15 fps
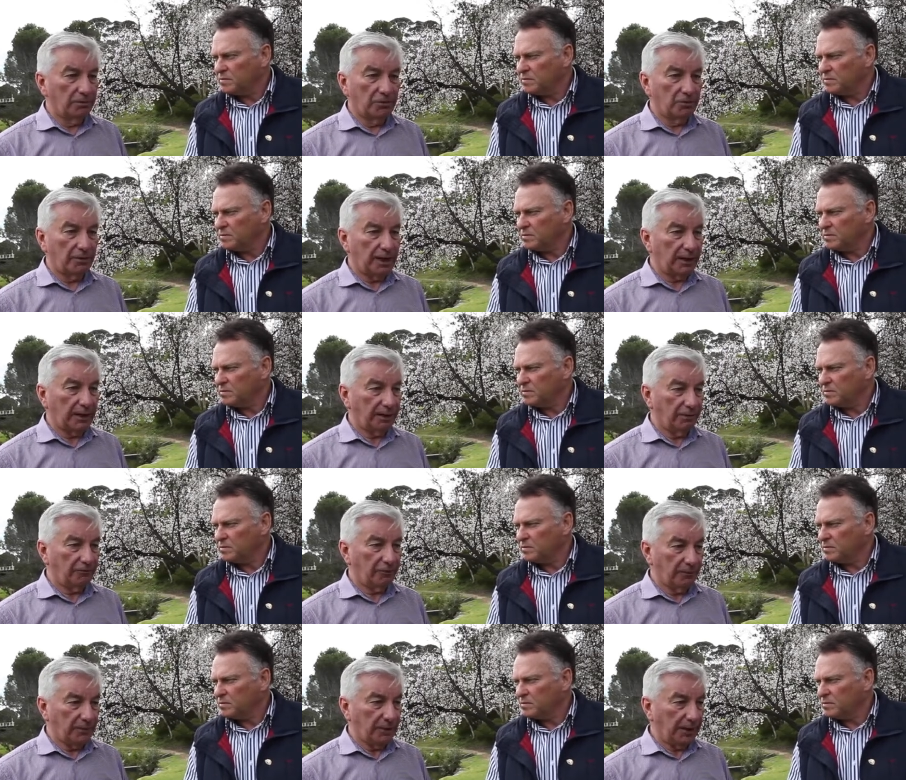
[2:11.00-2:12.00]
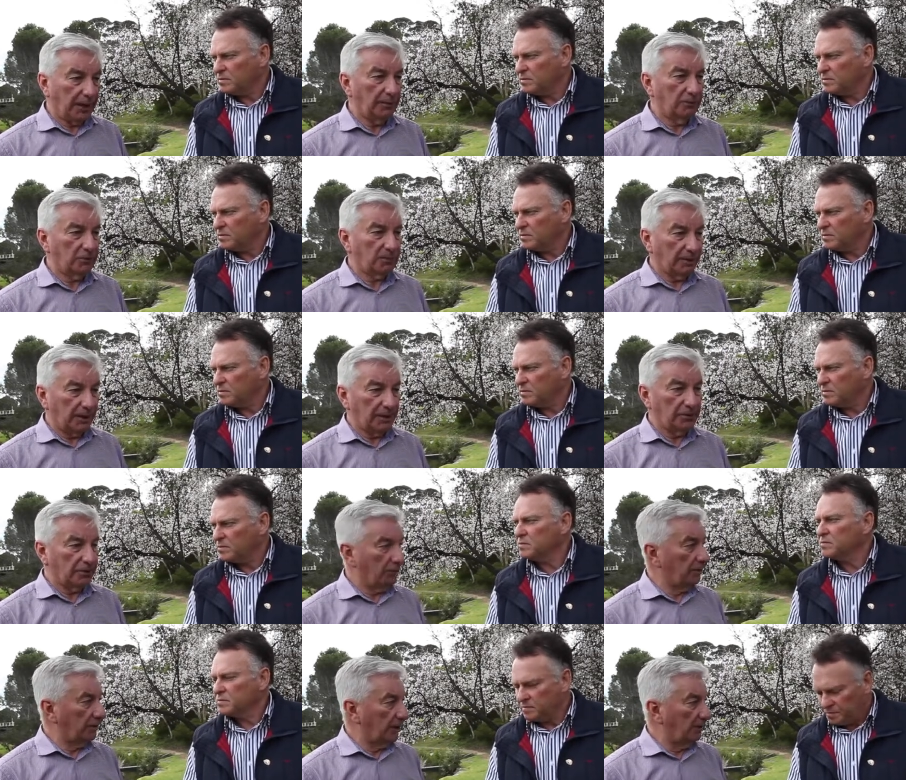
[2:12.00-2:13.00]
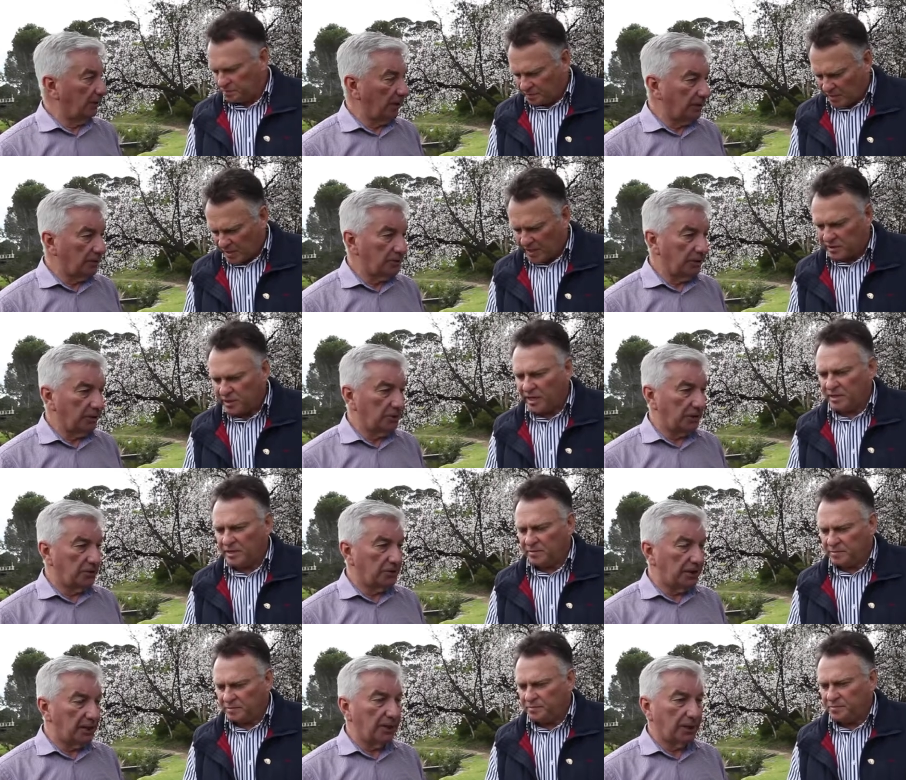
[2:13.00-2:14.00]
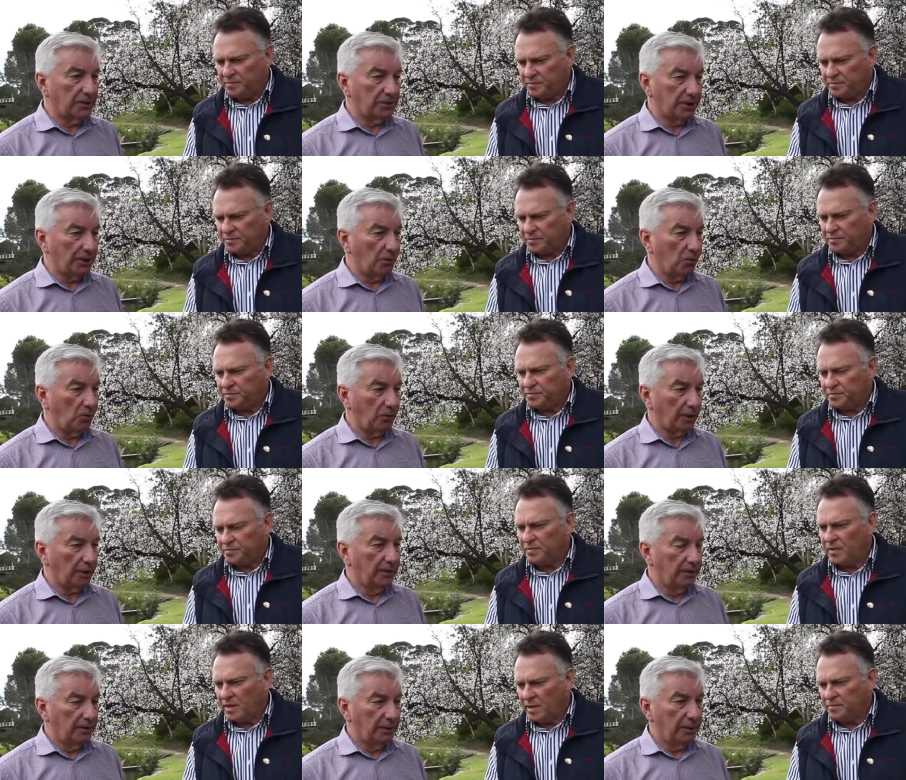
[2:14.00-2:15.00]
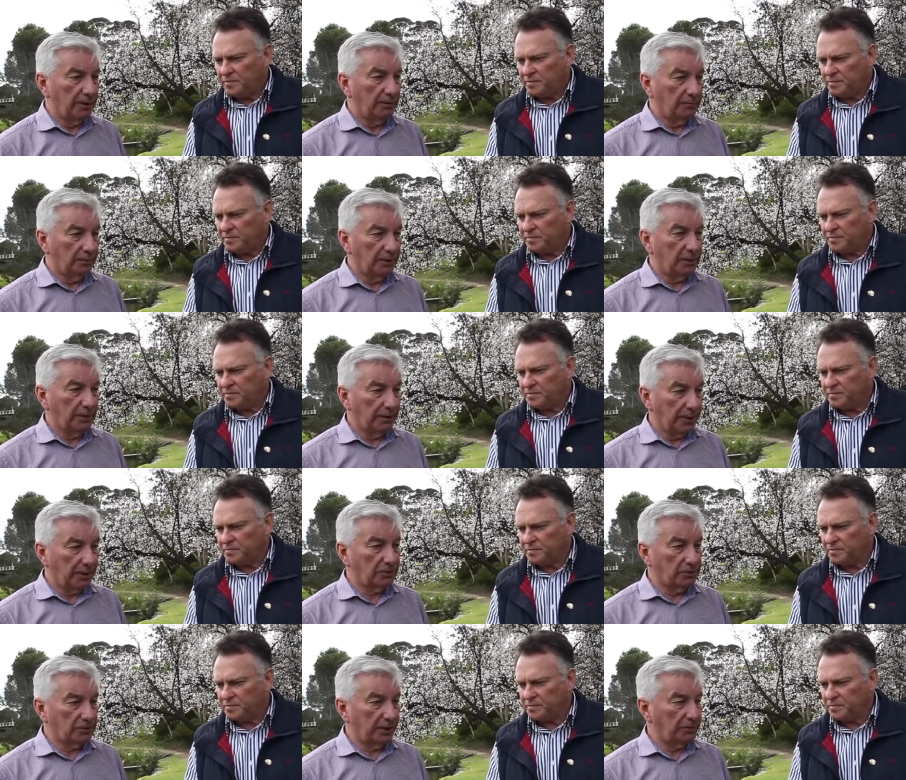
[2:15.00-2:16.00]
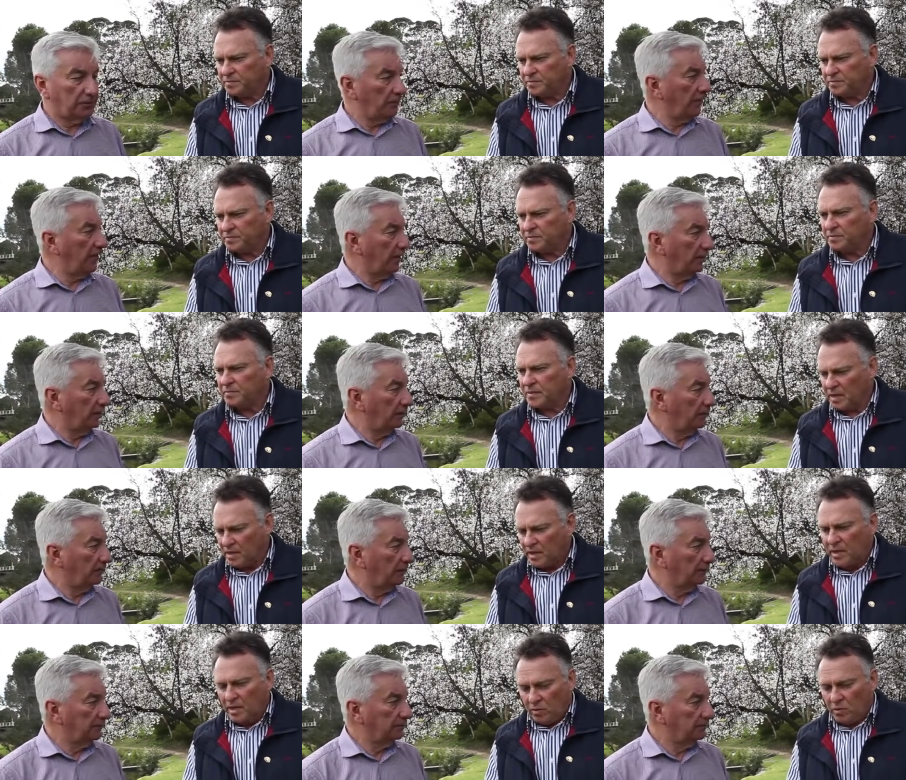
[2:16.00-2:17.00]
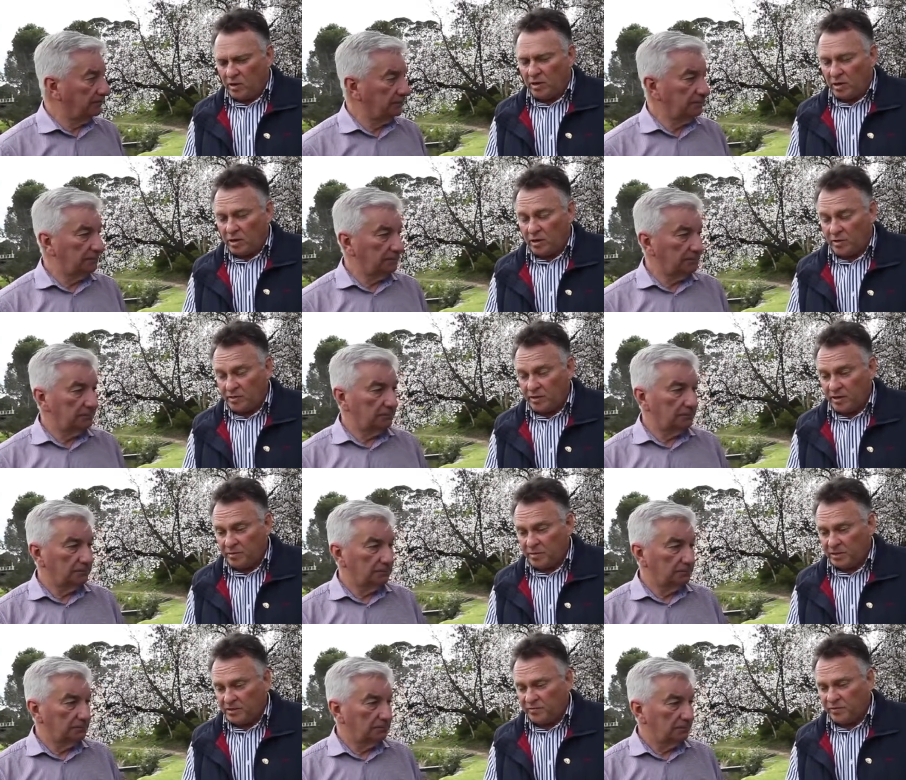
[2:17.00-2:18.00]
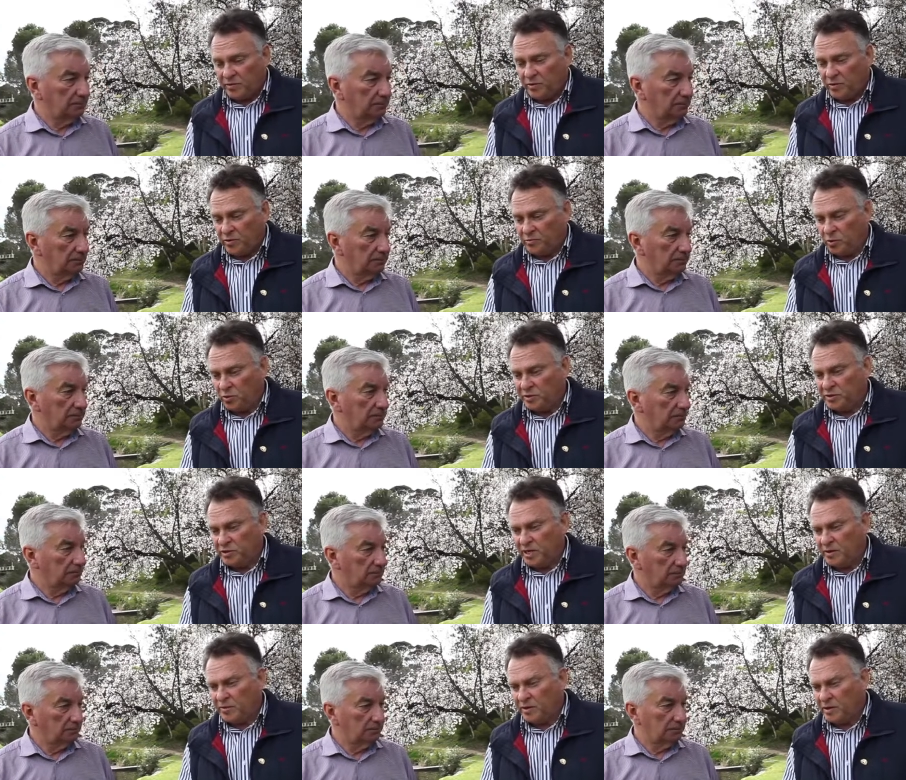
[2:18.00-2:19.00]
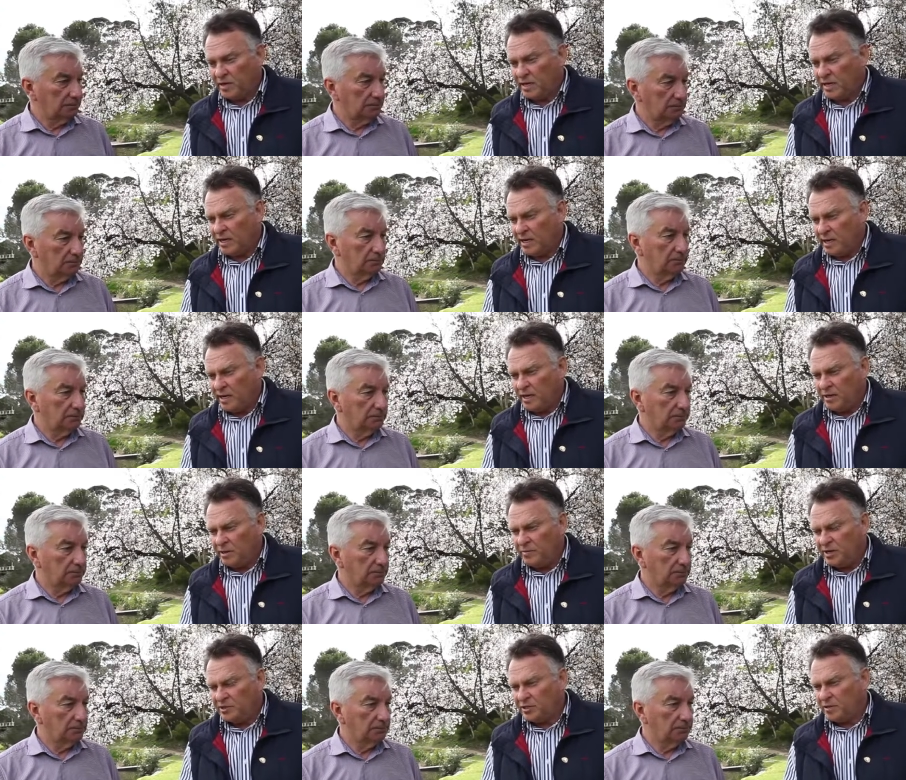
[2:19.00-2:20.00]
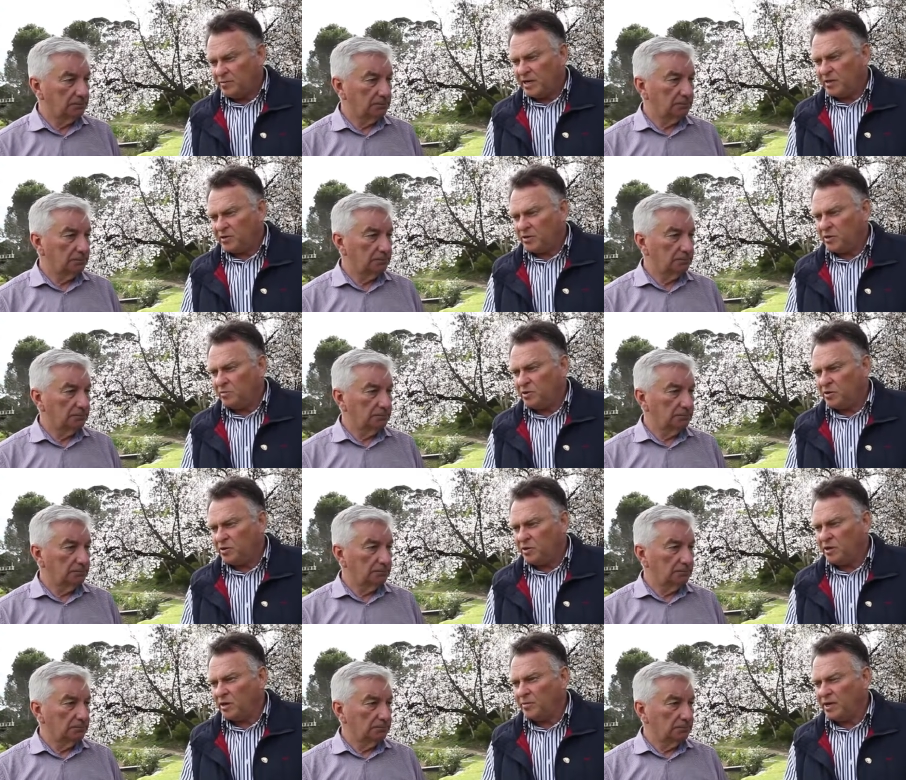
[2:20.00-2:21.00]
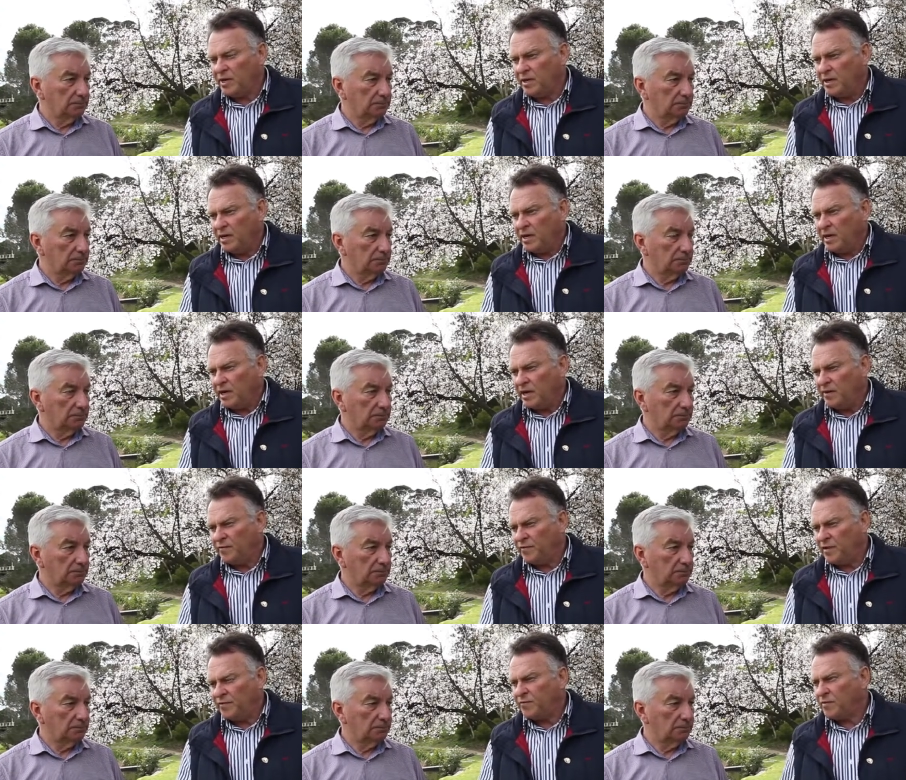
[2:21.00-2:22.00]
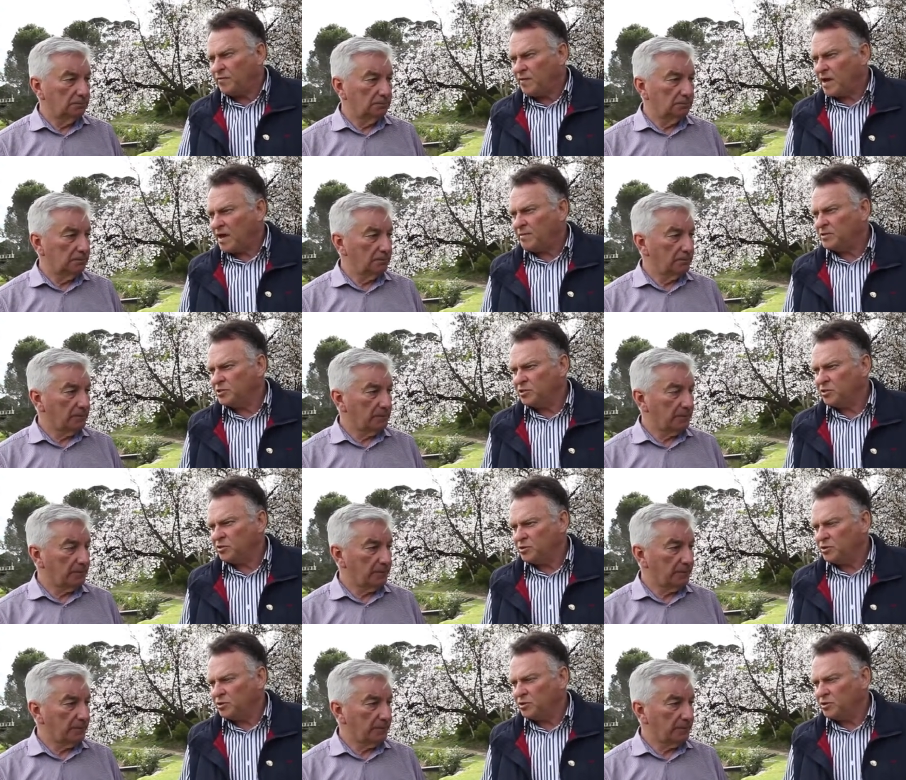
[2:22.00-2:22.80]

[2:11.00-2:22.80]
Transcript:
Speaker 1: dragging it from their neighbour's place onto their place. Exactly. It's, it's their, it's their water. Yep. Um, you know, that's, that's fair.
Speaker 2: Well, I, I, think you made some very good points there. and. Uh, you mentioned about the community. I mean, if, if the farmer's not